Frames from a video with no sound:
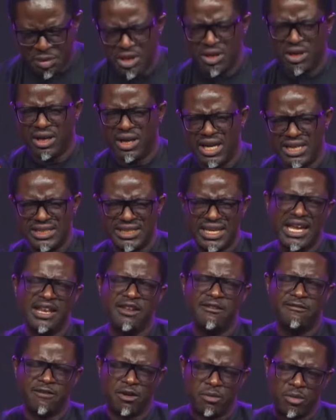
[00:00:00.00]
against
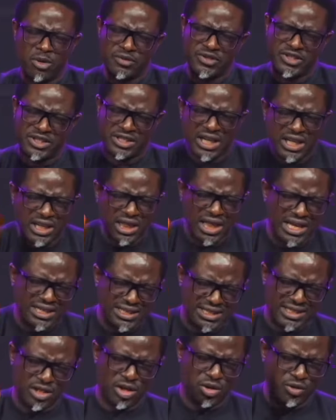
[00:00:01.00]
any form of
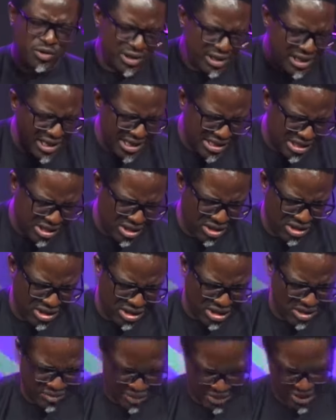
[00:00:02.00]
sickness in your
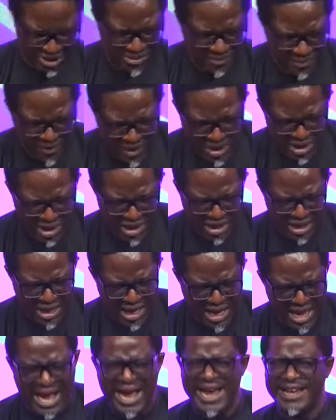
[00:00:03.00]
relationships.
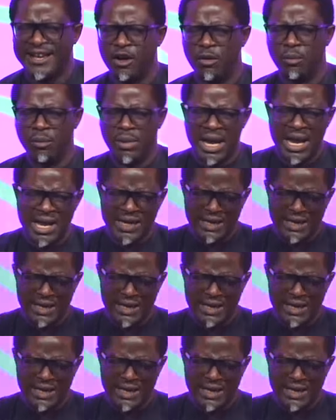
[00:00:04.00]
I command